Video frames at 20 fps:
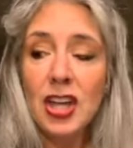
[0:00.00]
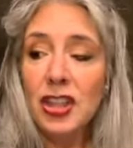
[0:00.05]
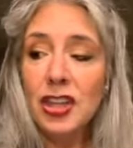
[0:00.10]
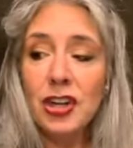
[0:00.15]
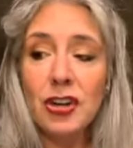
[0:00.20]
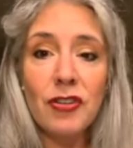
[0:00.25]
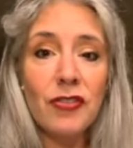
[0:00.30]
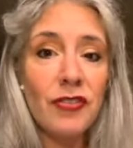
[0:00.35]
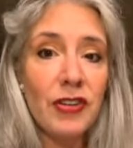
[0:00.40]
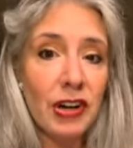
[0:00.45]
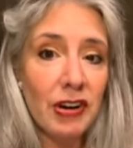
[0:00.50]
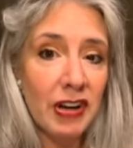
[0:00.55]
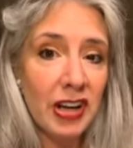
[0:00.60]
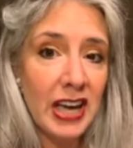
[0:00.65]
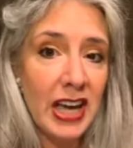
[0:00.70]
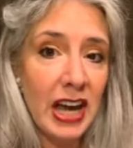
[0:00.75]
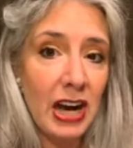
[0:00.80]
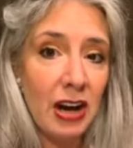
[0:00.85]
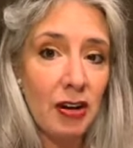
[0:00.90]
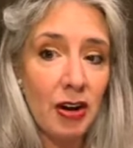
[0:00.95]
You're very
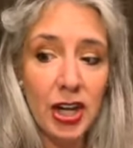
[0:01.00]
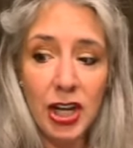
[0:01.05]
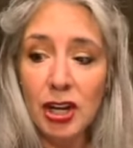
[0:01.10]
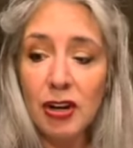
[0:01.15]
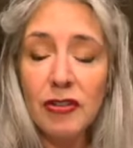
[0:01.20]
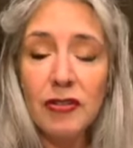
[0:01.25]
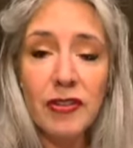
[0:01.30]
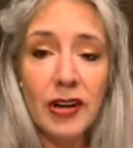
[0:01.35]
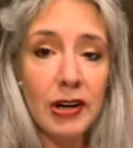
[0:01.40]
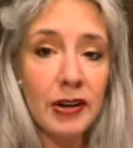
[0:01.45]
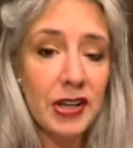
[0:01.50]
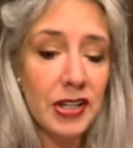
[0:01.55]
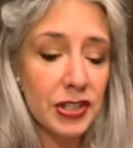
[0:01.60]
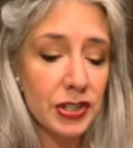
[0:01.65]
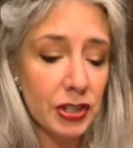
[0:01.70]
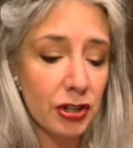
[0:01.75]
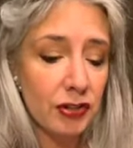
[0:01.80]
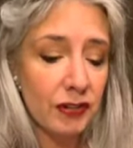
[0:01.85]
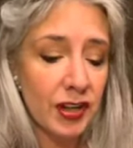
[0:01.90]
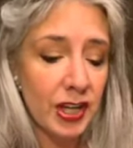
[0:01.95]
caring, you're very
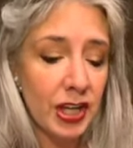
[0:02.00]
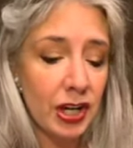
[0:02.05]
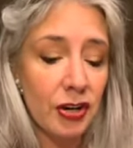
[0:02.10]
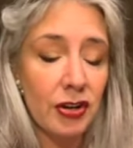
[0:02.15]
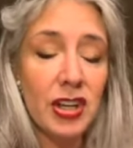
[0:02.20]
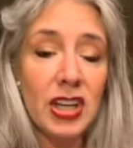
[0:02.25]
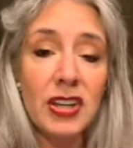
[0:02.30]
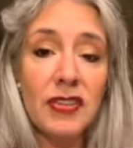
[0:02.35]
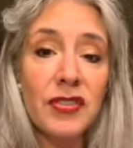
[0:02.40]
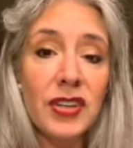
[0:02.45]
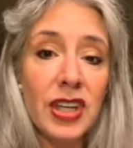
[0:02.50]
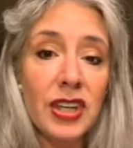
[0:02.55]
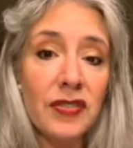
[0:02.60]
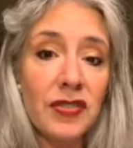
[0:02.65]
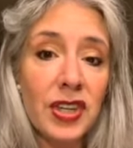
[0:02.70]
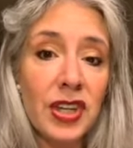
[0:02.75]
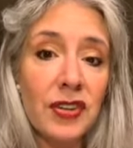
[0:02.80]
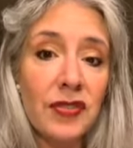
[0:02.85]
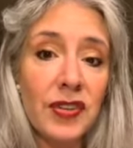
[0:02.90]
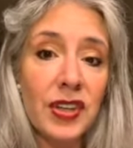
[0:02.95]
serving. You're give,
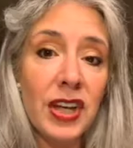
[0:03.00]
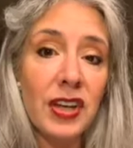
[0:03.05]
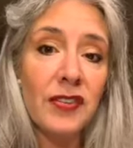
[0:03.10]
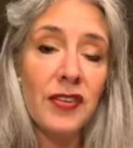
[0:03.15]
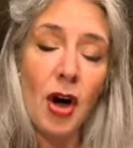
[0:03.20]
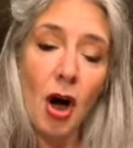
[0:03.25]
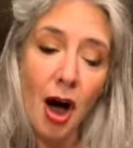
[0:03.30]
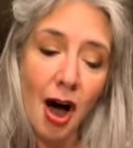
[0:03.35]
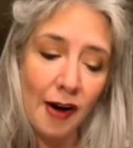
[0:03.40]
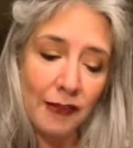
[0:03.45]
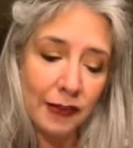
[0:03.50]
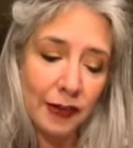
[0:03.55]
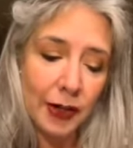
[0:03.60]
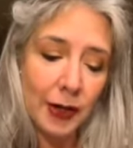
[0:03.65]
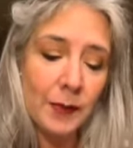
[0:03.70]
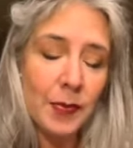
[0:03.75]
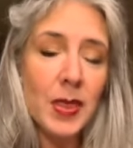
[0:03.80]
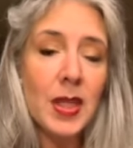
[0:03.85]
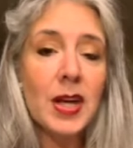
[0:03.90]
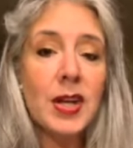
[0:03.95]

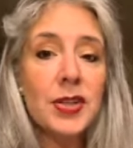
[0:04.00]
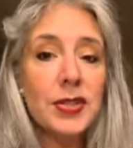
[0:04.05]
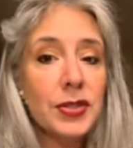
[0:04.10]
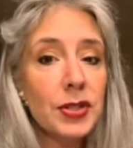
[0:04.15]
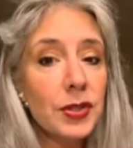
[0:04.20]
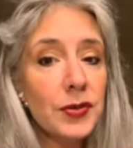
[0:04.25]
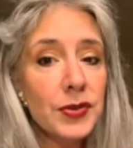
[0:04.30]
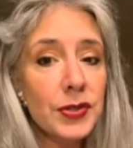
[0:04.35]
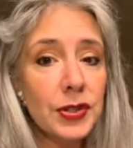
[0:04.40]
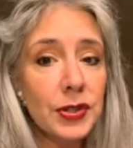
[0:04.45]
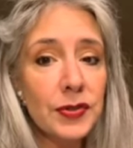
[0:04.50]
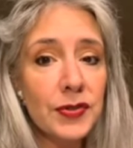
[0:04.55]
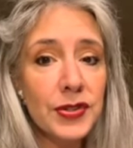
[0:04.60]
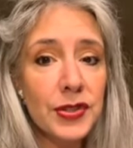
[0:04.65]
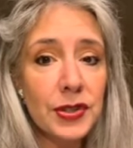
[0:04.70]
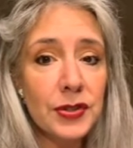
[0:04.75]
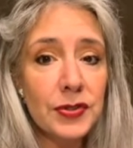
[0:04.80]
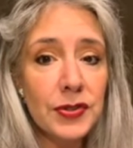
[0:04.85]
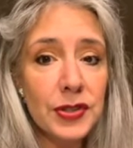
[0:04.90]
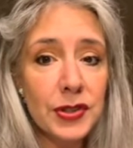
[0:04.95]
offer.
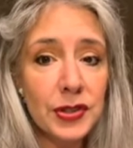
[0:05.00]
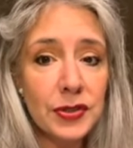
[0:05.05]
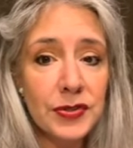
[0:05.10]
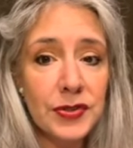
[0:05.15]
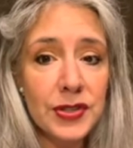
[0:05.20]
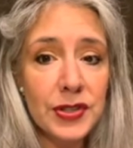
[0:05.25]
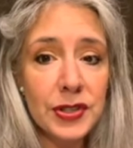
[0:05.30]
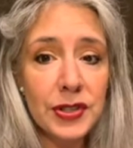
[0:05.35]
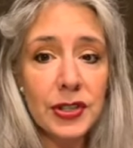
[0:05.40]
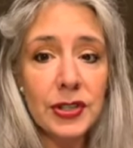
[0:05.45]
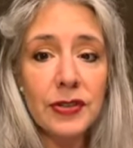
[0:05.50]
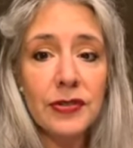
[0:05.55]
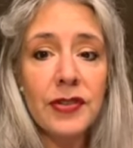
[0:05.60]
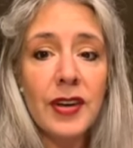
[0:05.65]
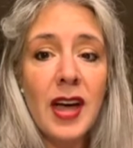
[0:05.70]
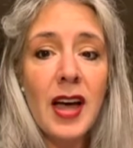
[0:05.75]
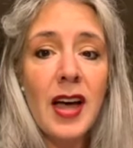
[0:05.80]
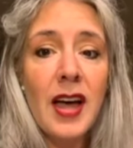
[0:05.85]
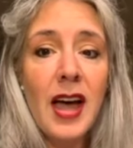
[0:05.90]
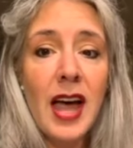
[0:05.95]
Serve,
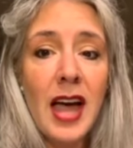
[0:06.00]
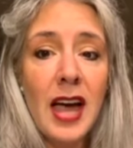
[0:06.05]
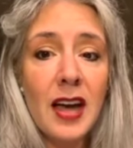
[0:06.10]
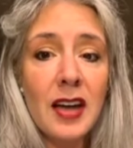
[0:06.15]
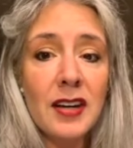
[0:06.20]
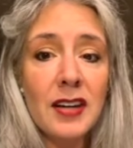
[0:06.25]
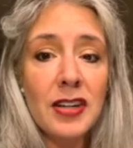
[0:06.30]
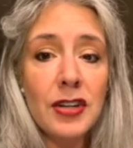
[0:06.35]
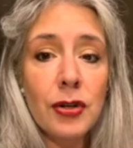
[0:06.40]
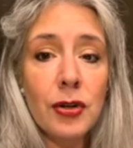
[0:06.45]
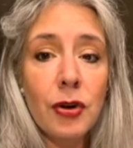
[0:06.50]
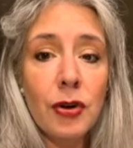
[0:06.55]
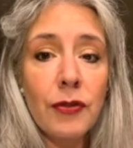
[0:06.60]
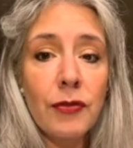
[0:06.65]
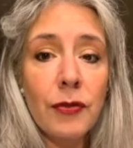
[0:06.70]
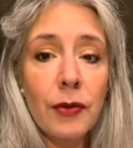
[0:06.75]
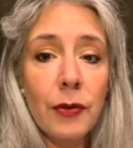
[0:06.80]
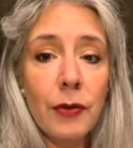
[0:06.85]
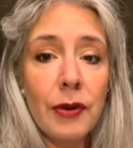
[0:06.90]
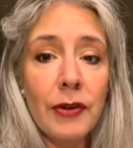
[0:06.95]
and you go
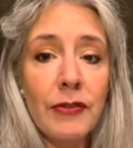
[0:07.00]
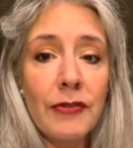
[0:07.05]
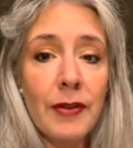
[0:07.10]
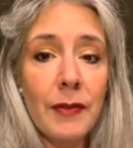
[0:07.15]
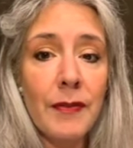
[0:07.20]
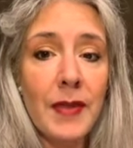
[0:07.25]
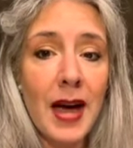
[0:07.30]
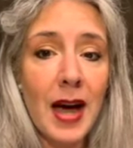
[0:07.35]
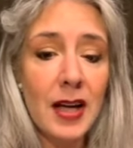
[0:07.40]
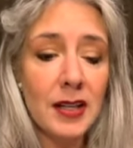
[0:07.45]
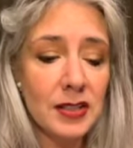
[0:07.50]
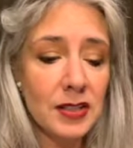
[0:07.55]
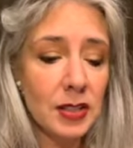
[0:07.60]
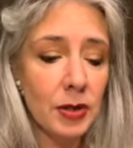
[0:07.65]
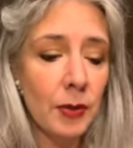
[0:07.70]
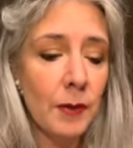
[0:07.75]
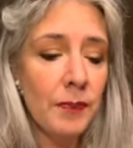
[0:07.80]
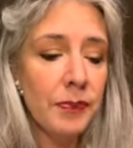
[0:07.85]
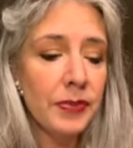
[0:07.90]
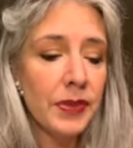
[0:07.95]
forward from that.
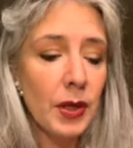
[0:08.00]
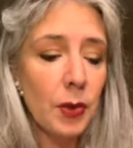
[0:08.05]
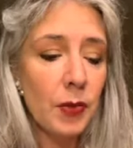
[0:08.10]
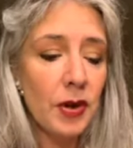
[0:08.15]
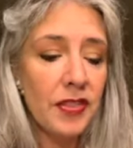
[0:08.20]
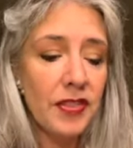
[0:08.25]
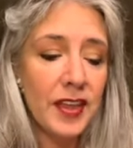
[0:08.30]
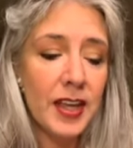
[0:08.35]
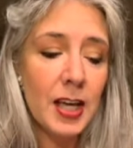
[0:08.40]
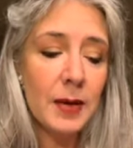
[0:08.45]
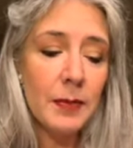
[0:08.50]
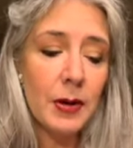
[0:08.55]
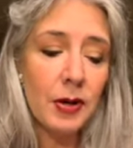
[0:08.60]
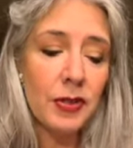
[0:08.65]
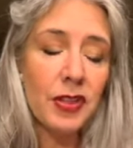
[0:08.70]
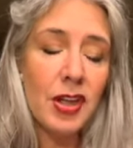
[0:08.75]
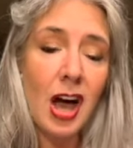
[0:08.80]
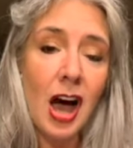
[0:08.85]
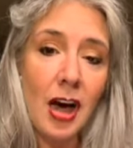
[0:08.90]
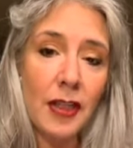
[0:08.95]
So we think
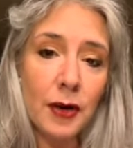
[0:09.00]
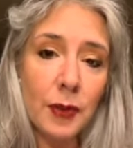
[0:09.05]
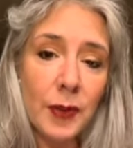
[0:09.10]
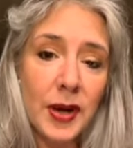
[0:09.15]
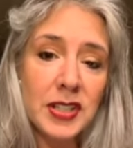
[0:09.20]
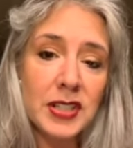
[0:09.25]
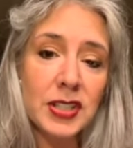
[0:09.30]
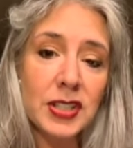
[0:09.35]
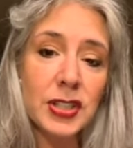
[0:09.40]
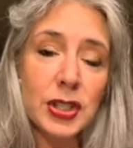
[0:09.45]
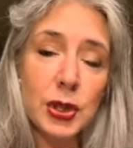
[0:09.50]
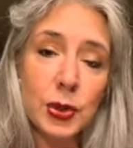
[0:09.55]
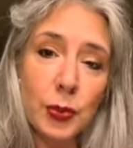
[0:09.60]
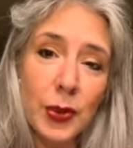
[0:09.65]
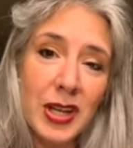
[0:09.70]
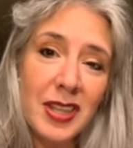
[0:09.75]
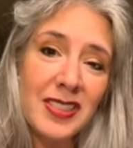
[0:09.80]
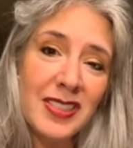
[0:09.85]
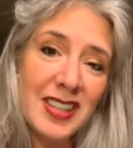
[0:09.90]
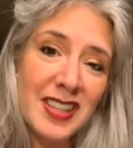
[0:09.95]
about other ways to
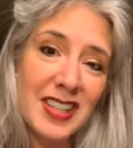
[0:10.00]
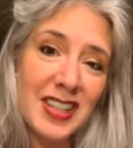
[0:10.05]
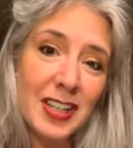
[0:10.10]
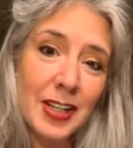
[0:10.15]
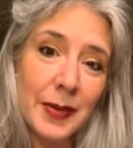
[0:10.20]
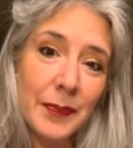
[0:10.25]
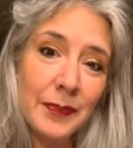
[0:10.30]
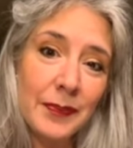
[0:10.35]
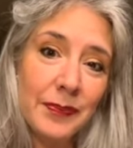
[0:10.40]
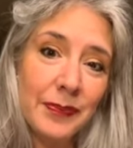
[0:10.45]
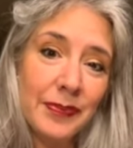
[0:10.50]
sweeten the deal.